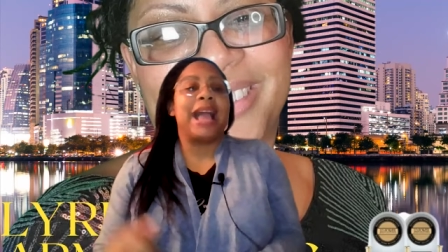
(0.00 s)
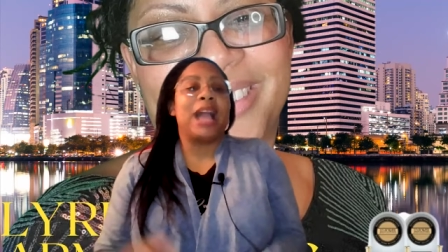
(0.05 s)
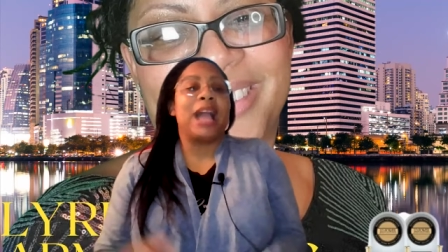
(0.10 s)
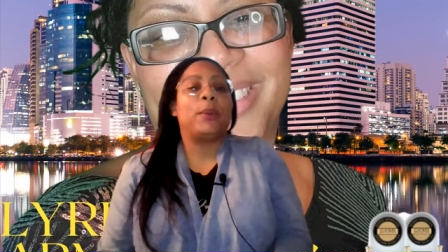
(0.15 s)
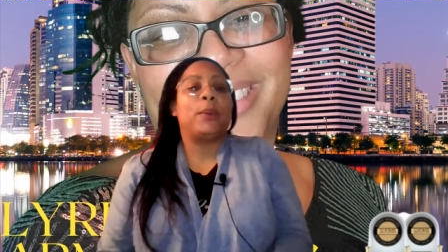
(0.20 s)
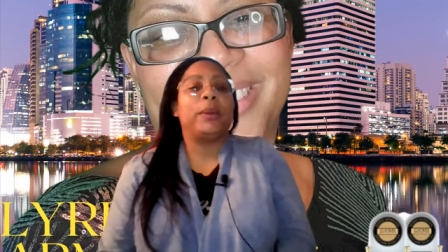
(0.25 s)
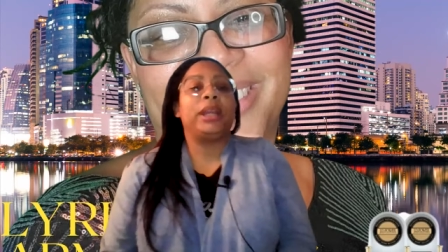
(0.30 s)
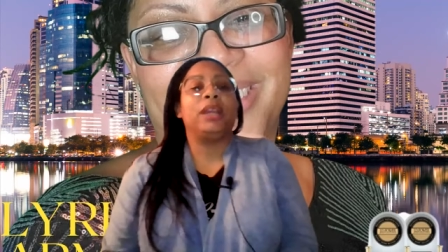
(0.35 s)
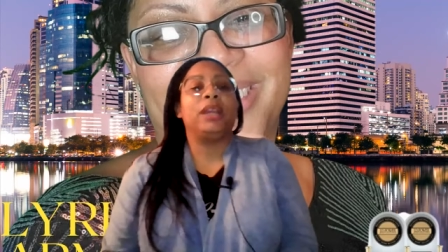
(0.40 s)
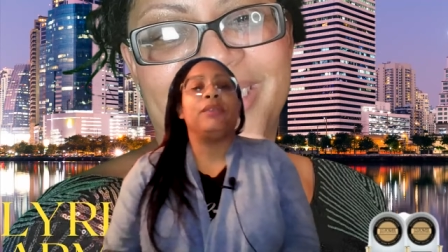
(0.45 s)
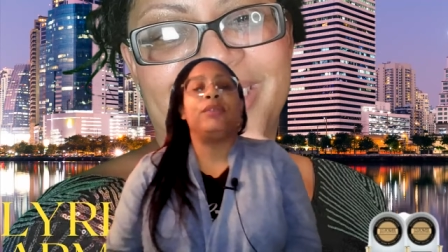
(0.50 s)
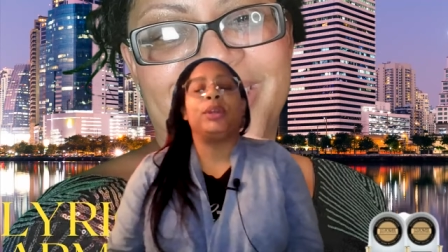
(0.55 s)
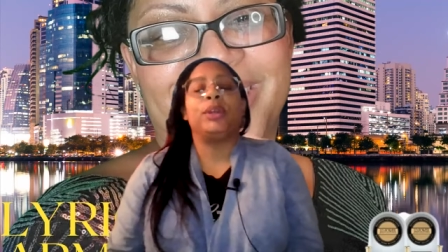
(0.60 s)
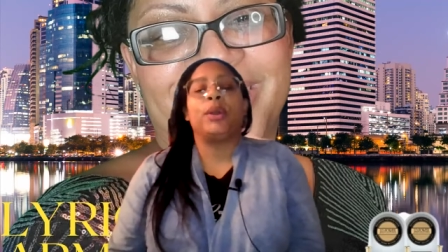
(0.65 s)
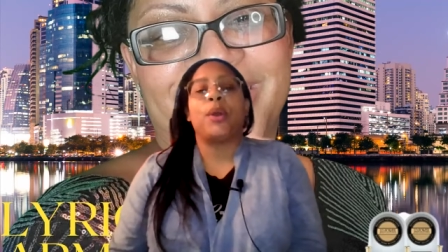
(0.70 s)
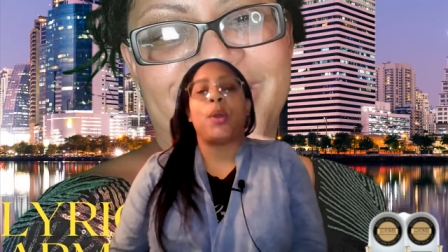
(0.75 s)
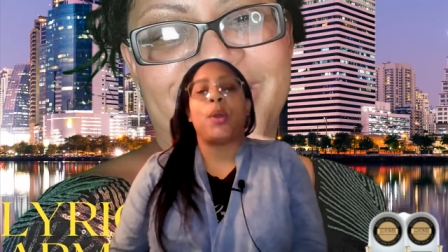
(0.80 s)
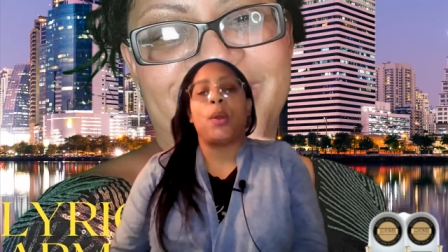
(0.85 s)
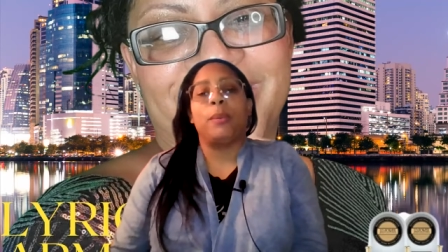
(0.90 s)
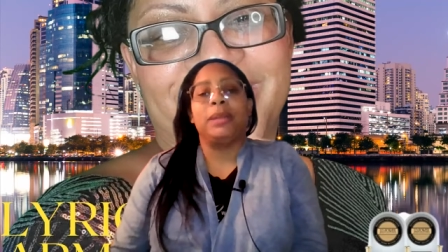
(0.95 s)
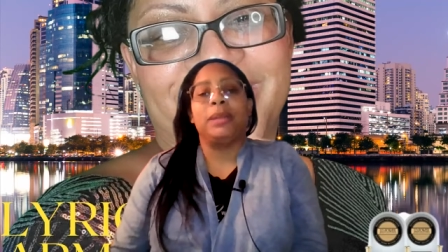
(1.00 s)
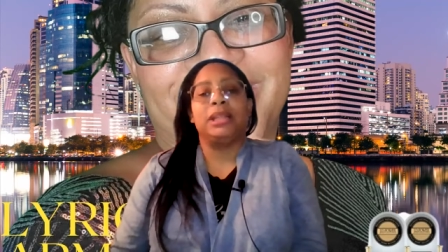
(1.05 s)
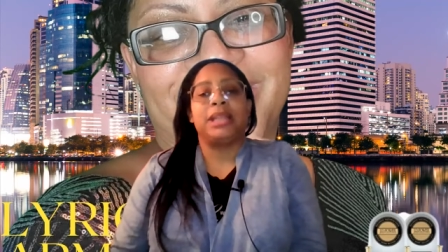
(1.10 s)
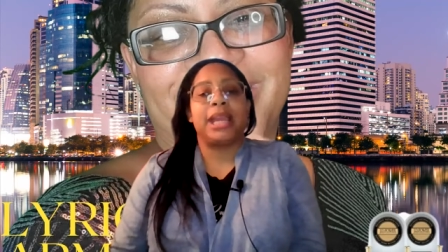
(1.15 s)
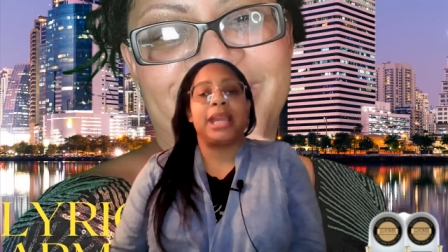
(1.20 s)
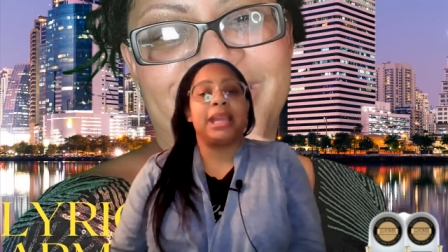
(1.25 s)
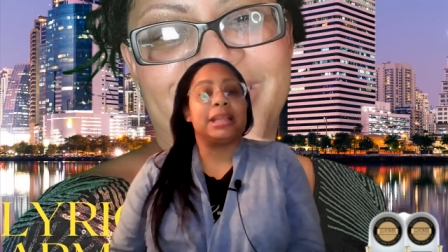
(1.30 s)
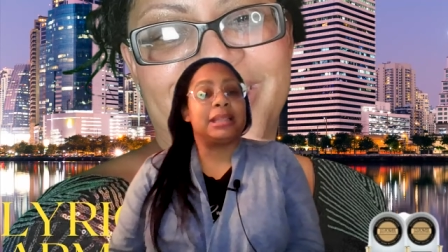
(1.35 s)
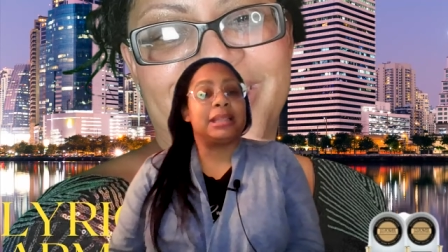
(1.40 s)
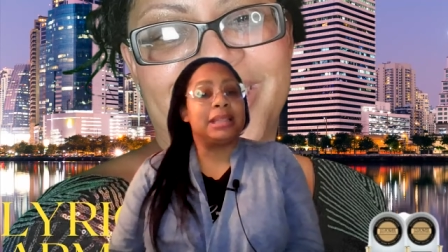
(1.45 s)
equity of your home and
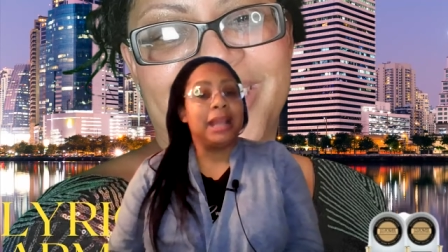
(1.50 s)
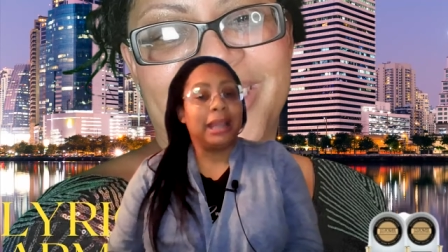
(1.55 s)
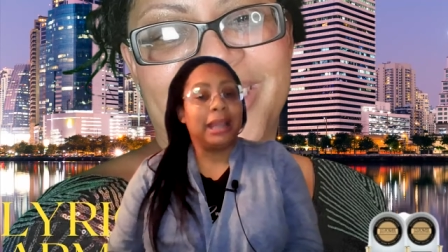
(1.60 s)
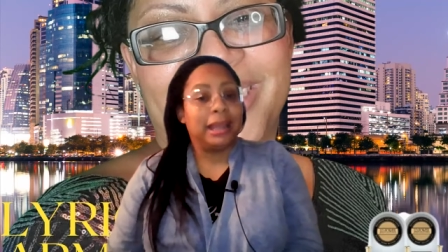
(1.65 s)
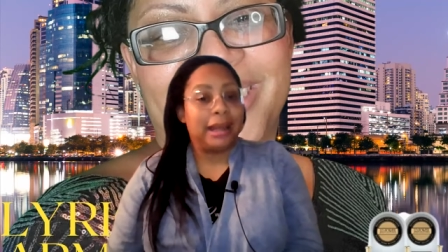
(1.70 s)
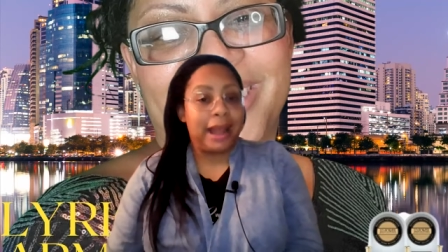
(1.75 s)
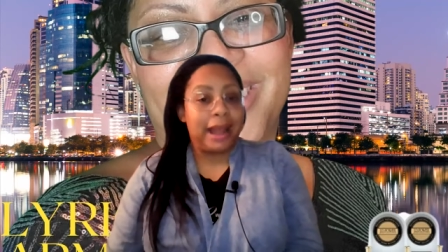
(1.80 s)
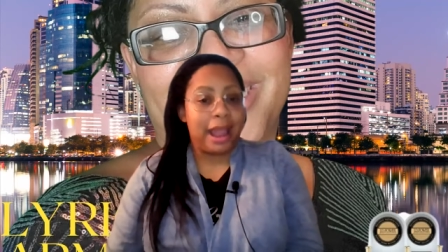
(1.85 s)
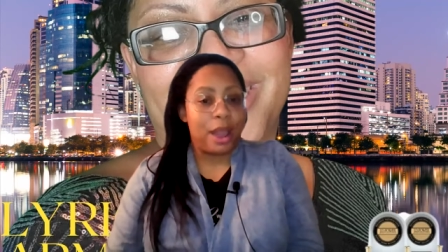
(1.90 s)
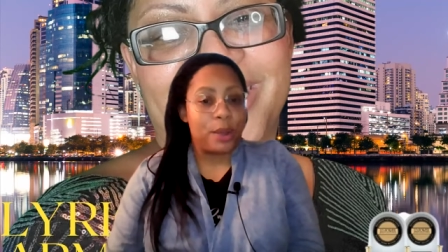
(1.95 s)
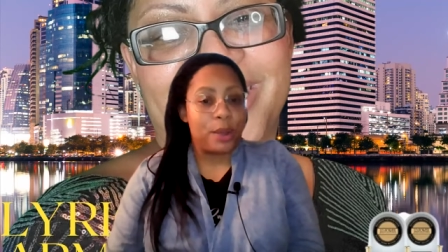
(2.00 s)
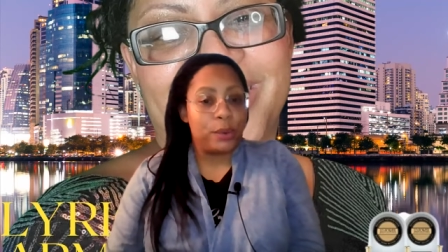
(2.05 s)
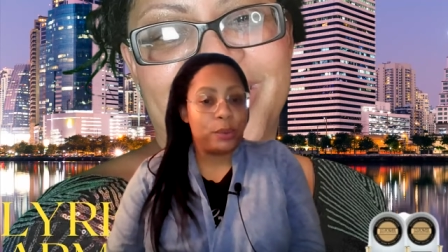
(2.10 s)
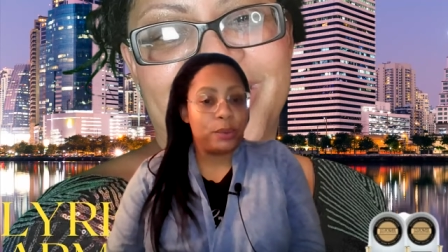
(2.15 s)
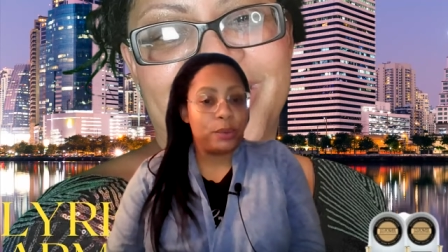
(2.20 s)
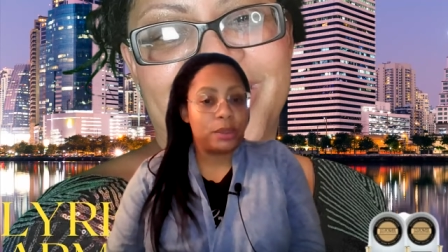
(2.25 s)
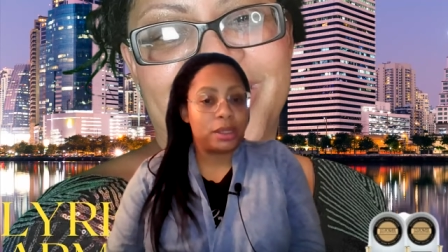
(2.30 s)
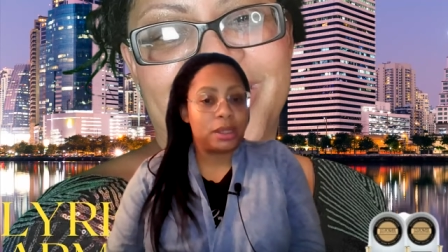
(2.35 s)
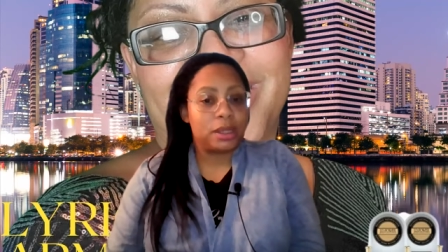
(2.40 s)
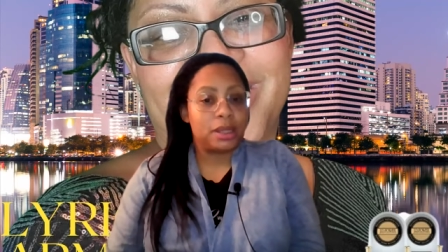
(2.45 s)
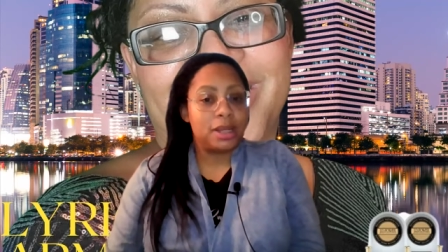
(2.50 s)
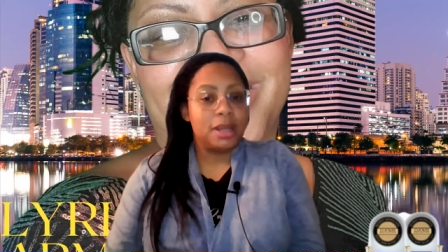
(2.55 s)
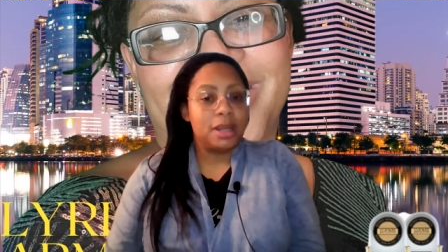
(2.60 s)
take a second out.